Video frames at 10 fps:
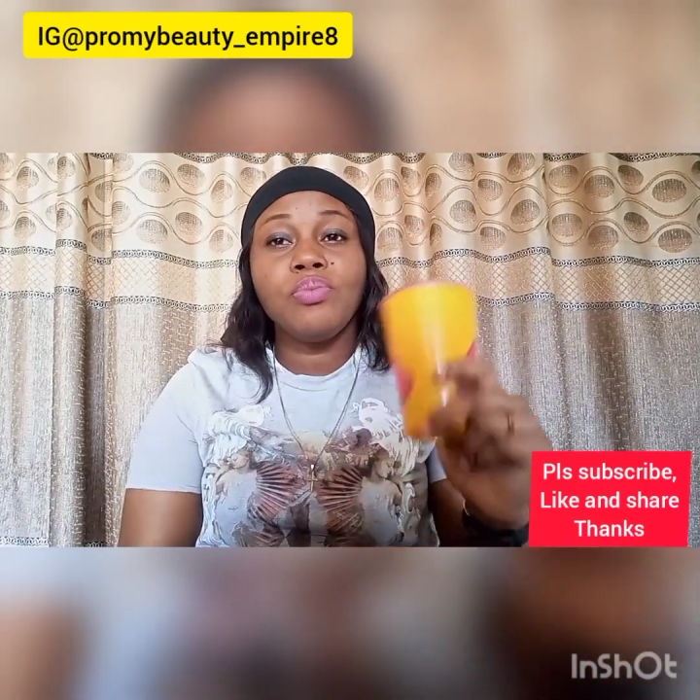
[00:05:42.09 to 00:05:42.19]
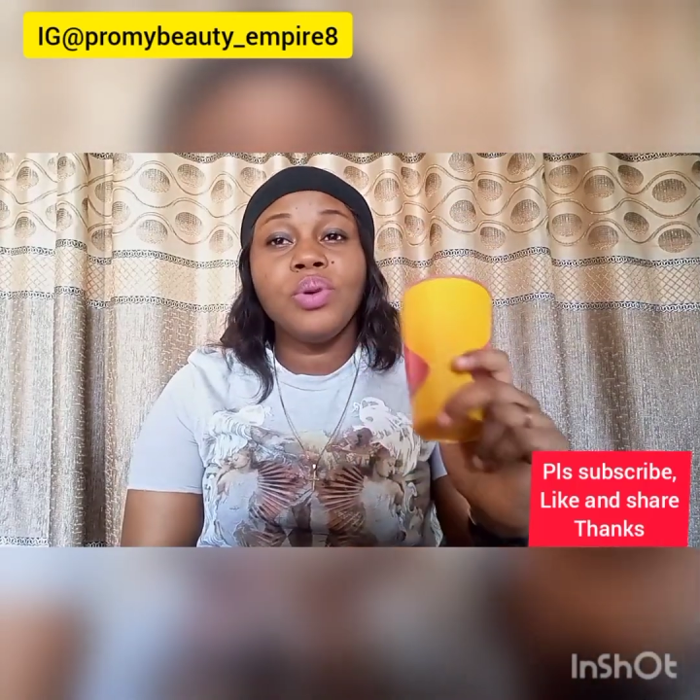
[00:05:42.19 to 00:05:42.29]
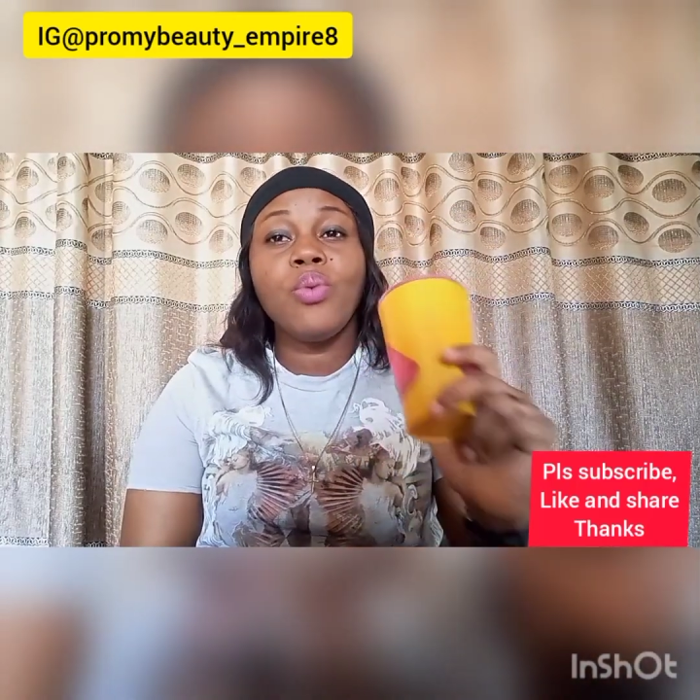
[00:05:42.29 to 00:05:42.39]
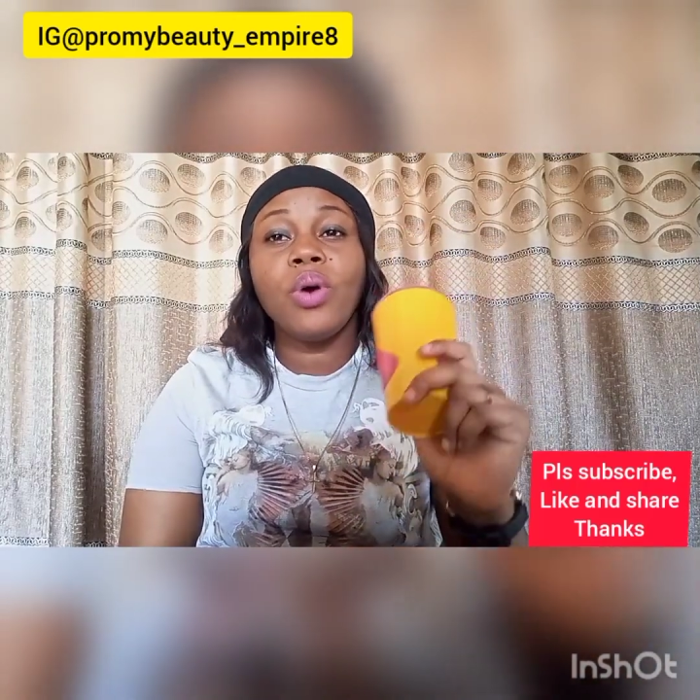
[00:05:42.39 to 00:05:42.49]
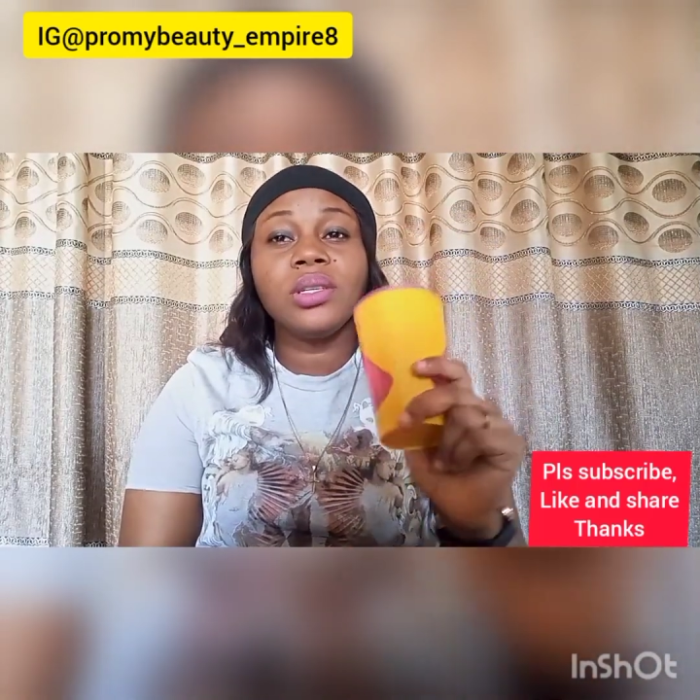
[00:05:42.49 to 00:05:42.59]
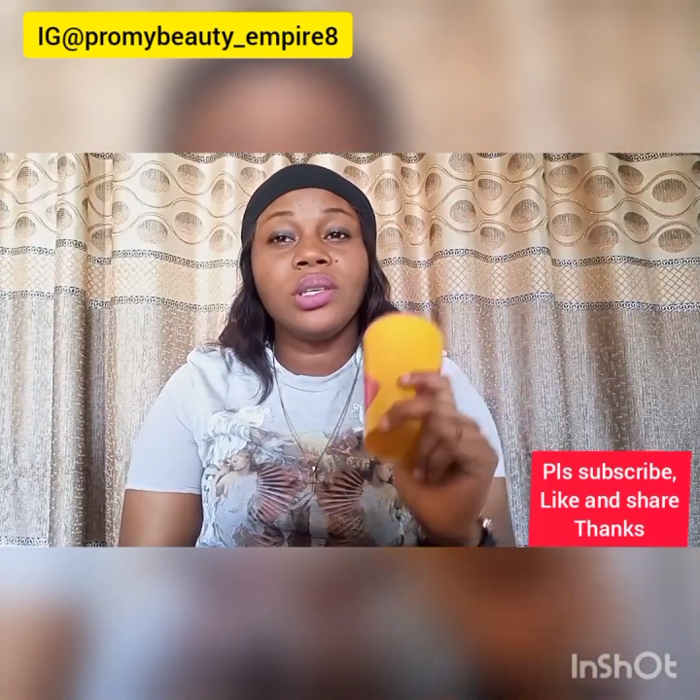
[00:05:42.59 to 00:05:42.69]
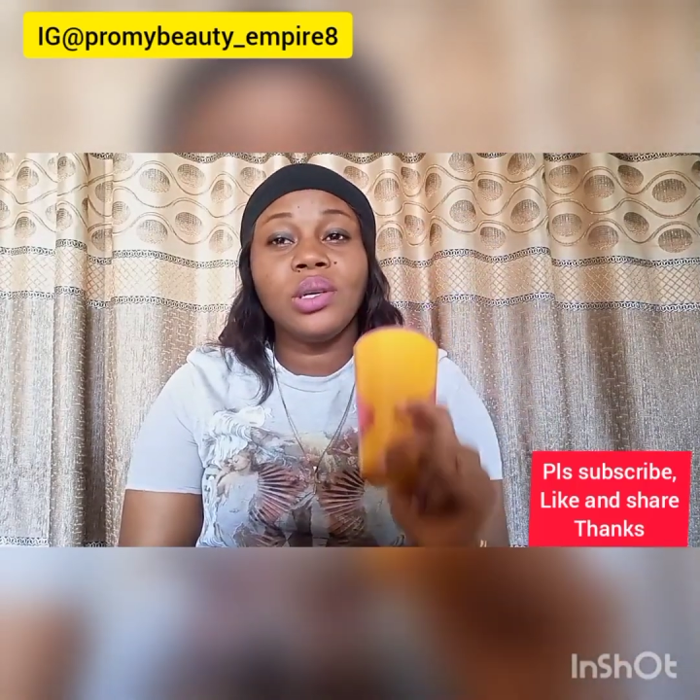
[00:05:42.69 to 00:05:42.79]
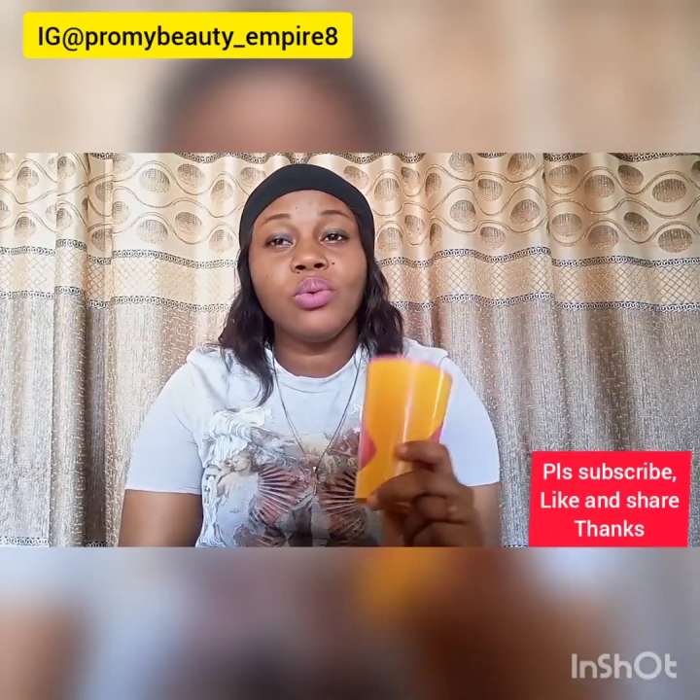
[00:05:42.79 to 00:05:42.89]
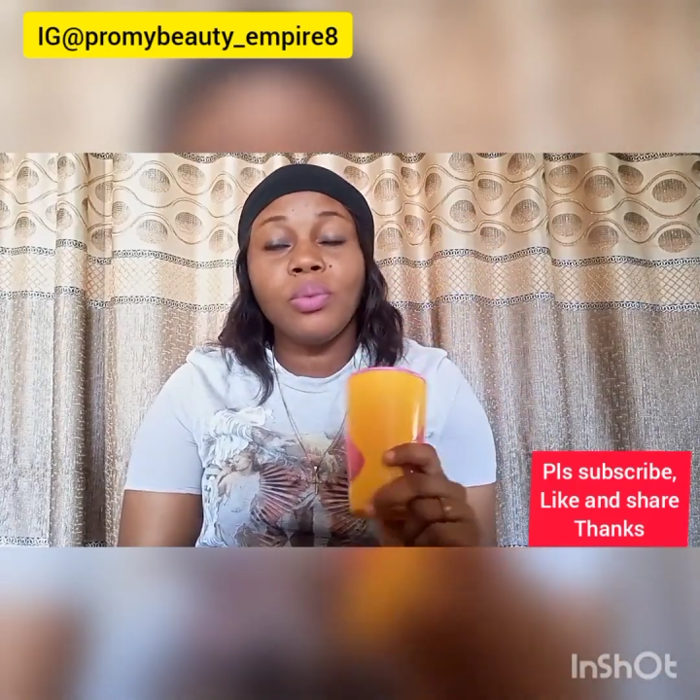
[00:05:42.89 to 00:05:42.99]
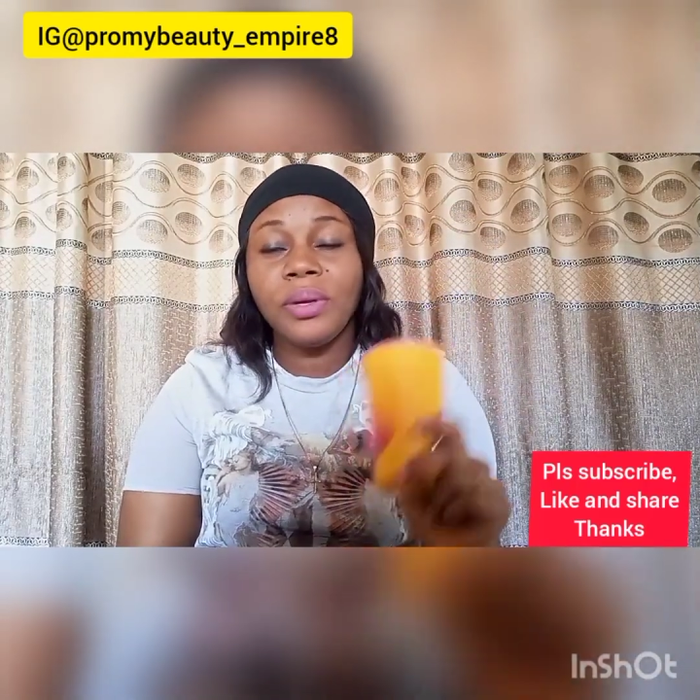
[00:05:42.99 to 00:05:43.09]
be what
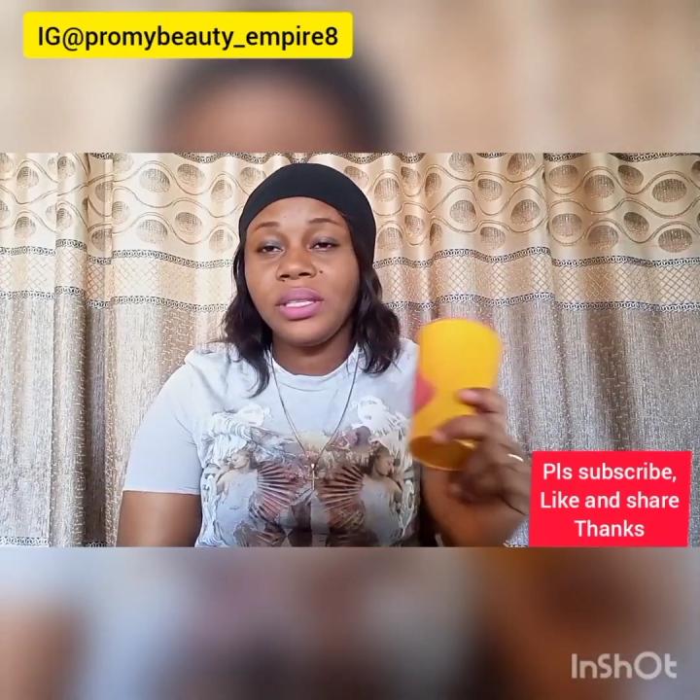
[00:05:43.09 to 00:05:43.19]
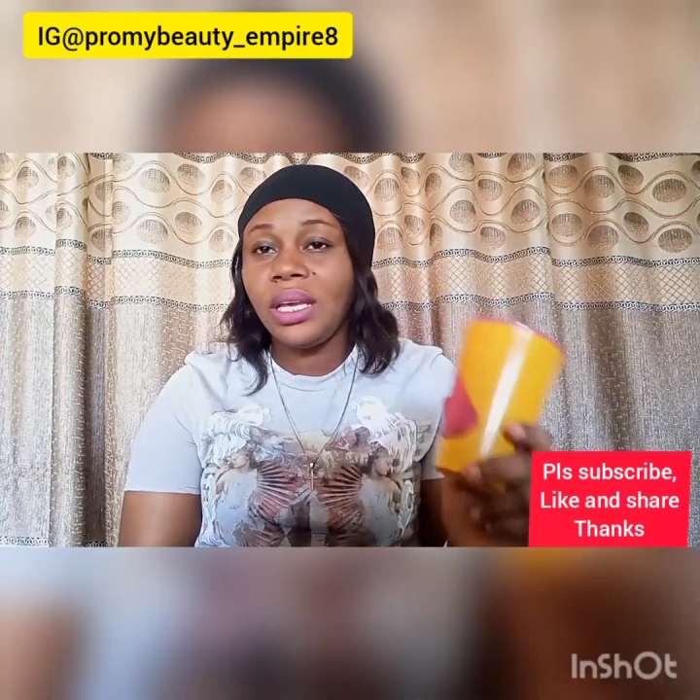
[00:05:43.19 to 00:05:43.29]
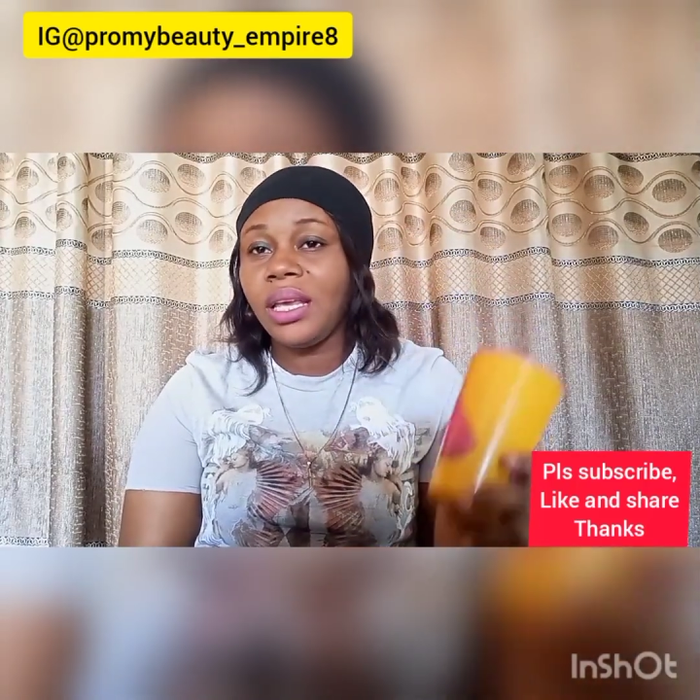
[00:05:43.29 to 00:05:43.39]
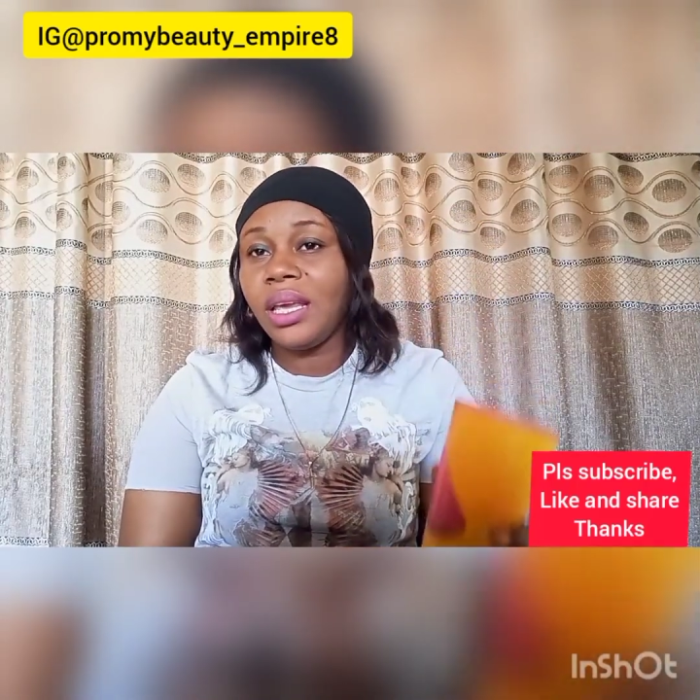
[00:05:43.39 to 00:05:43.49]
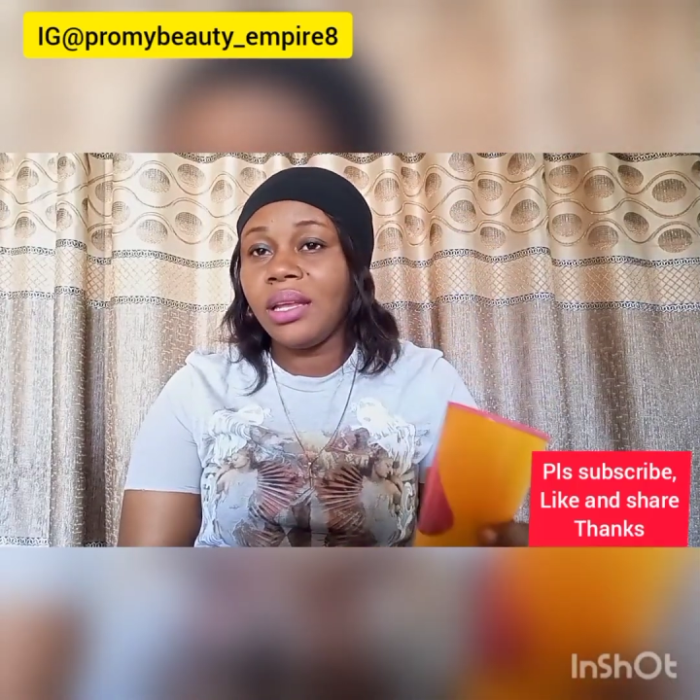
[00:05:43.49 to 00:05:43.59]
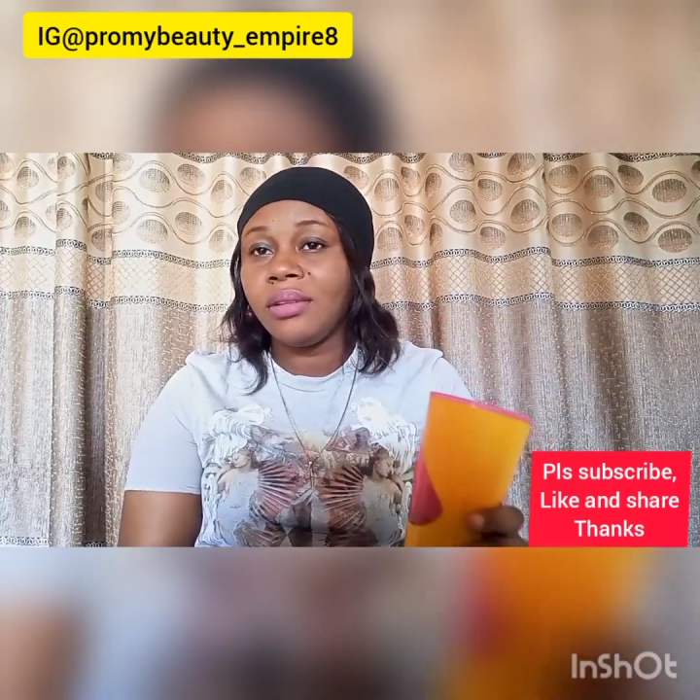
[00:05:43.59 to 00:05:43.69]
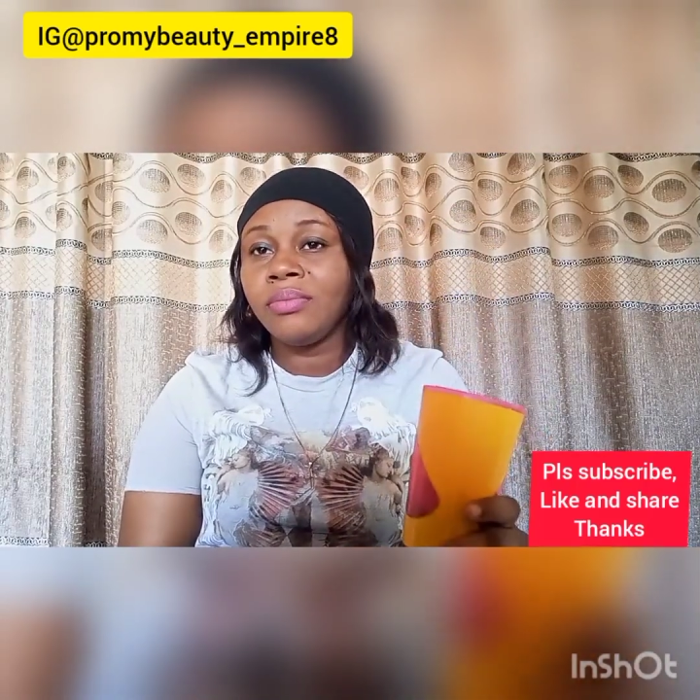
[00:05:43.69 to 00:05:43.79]
he will be thinking.